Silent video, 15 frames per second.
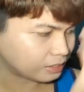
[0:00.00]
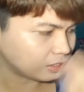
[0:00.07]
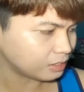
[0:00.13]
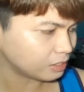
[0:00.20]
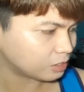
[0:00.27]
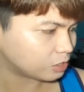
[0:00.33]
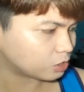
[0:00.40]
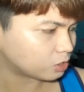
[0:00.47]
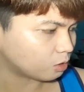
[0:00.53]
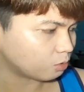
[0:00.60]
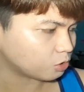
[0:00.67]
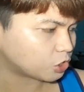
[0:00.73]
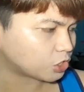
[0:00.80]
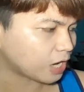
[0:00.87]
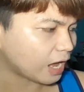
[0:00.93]
This is
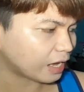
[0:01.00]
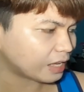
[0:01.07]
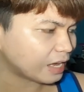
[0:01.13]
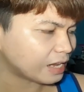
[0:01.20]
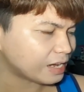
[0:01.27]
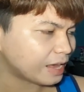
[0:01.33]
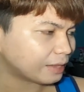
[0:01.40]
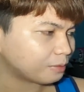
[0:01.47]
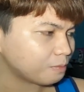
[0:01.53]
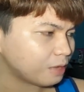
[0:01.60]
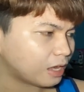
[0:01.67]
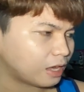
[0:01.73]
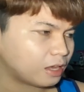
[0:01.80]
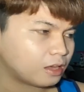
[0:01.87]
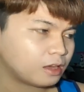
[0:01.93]
so Shakya
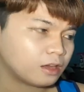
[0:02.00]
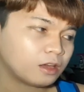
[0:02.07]
Nethmi.